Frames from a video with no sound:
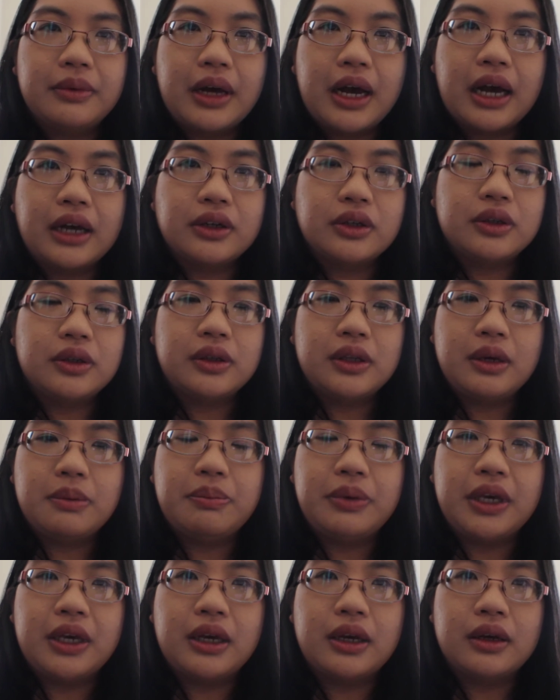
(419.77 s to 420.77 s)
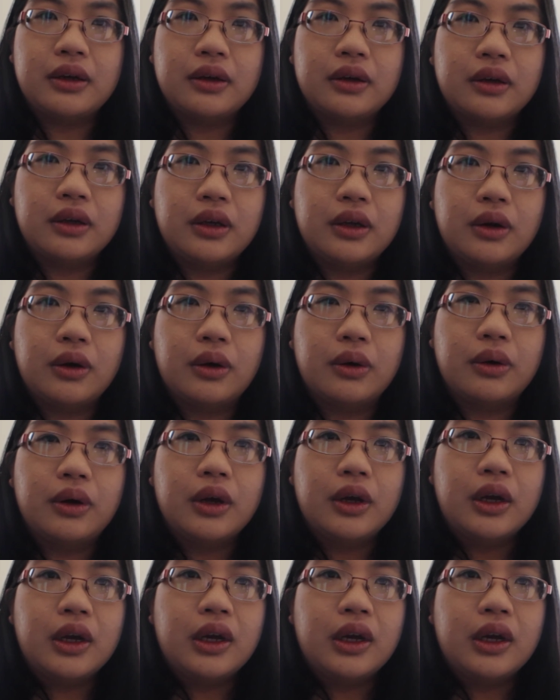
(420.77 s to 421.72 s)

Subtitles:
actually being, you know,